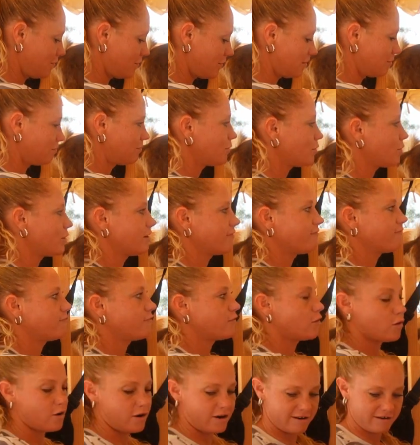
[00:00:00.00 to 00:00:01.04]

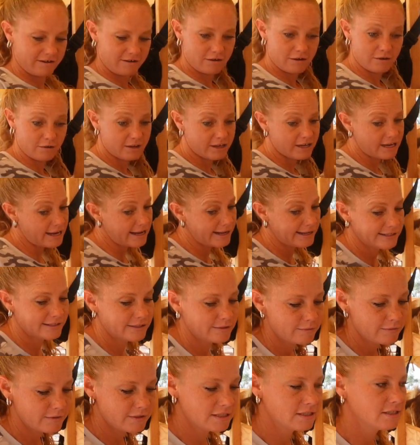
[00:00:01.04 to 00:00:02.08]
1.4. Okay, so
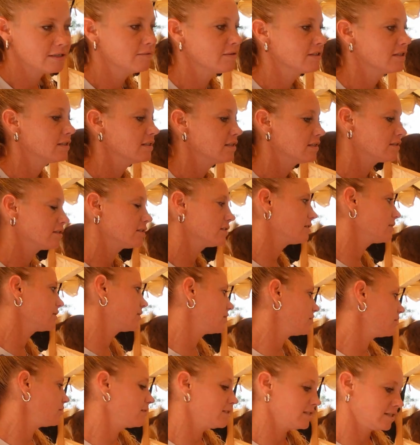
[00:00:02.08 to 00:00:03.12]
we'll see what these girls
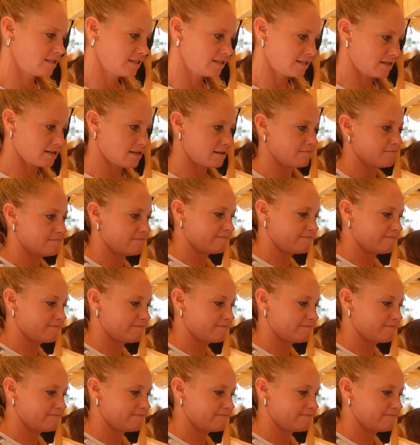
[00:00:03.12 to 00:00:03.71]
do this time.